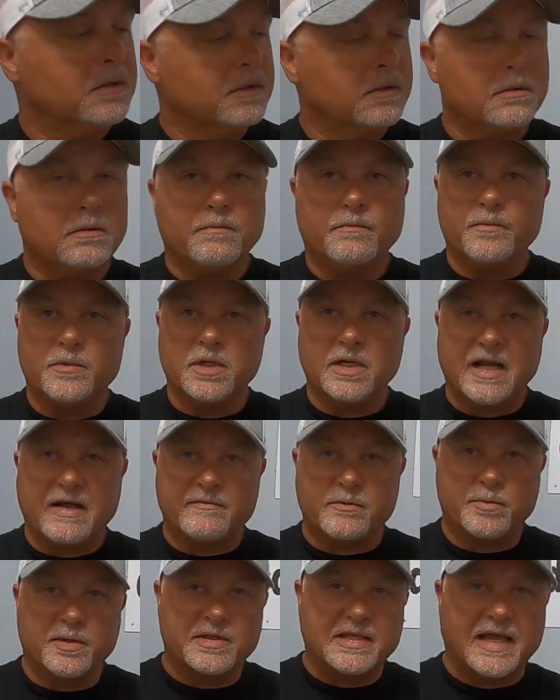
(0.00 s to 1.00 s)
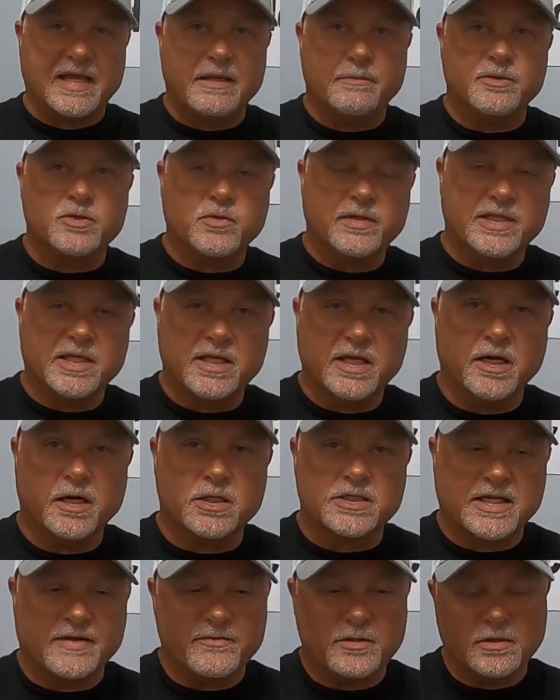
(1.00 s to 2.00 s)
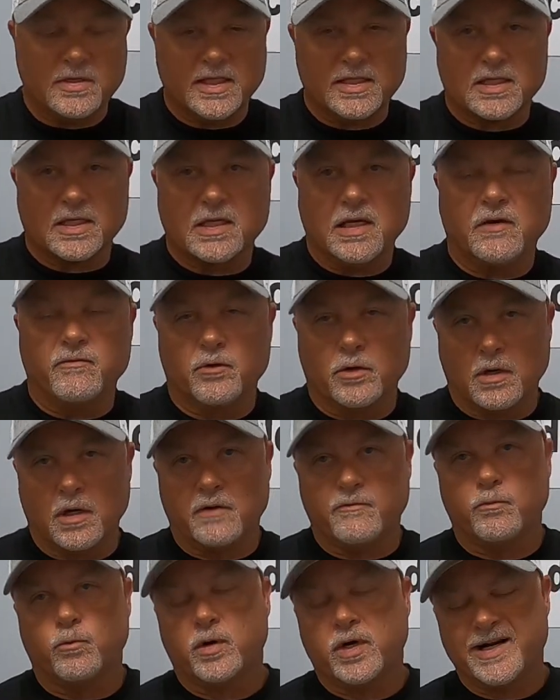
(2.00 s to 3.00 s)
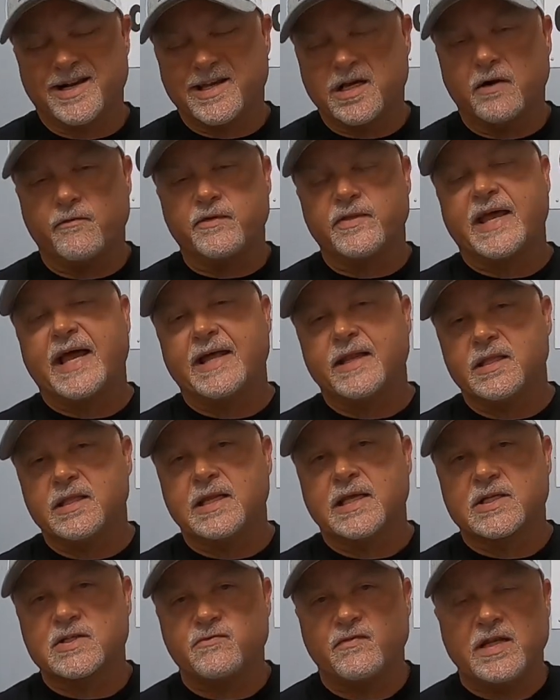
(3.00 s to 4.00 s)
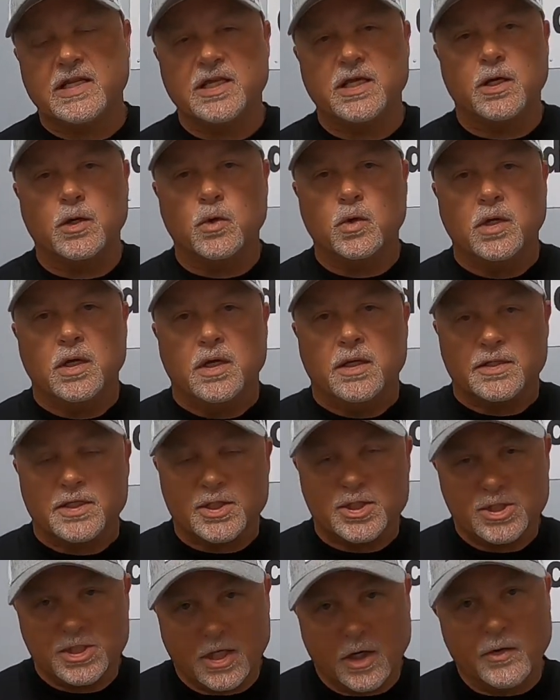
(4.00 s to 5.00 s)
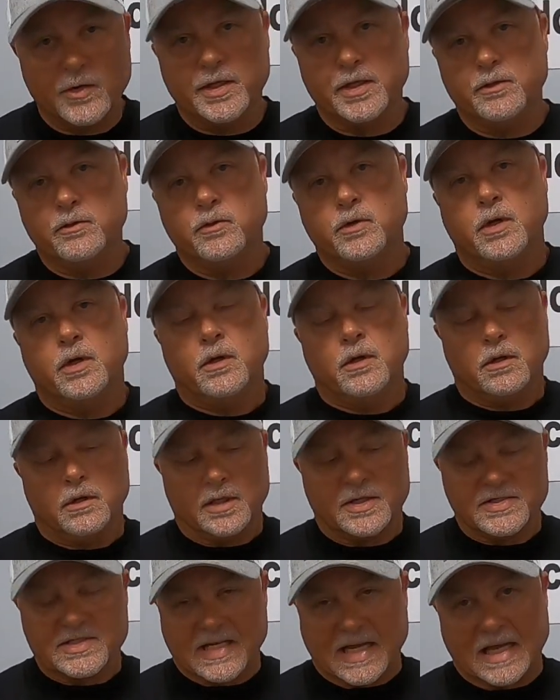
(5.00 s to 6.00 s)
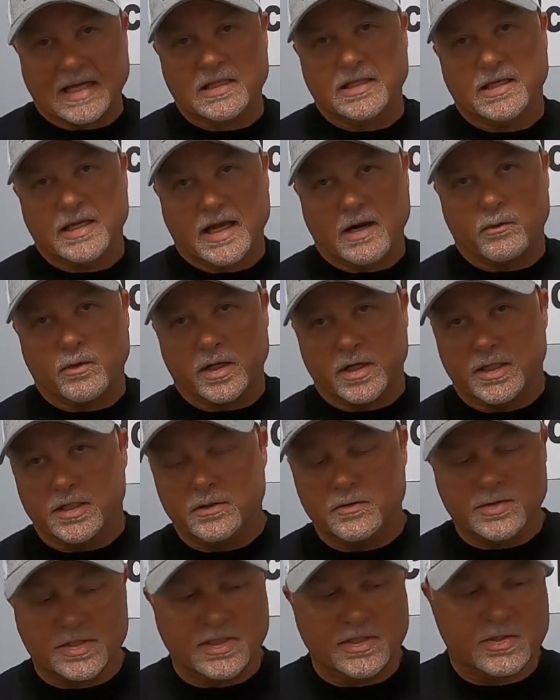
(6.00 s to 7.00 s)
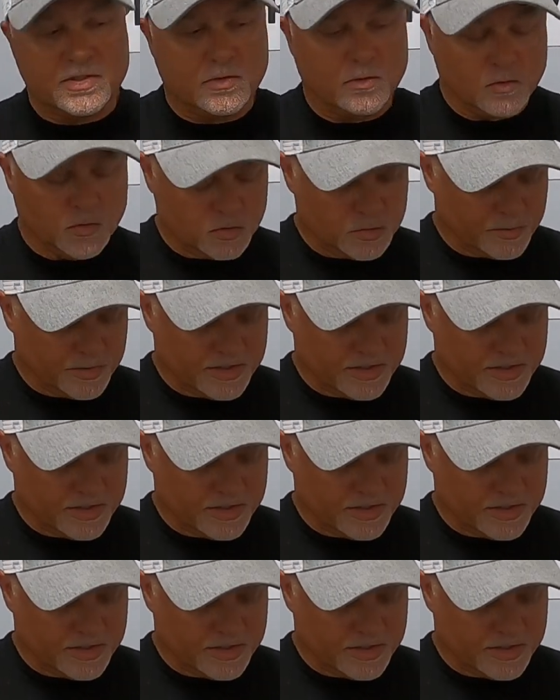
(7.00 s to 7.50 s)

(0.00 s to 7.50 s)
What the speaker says: You're gonna have to put that in between the gears after you get the cover off, and we're gonna cover that in the next video to show you exactly how we're gonna use these tools.